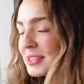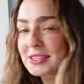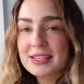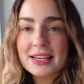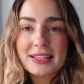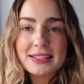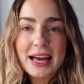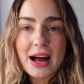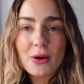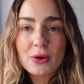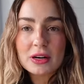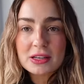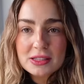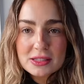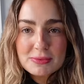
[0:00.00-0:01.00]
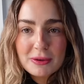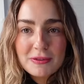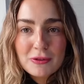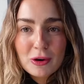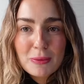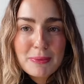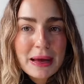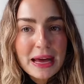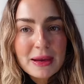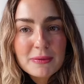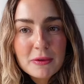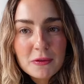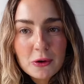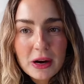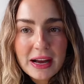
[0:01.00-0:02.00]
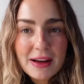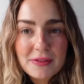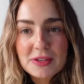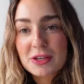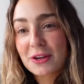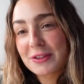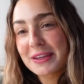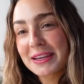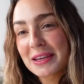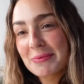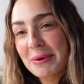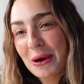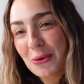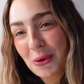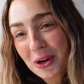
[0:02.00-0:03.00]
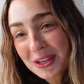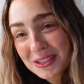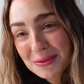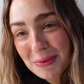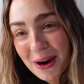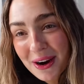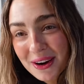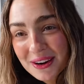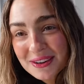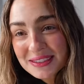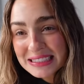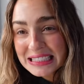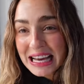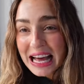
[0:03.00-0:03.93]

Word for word: six hours before bed before I have to start thinking about work tomorrow.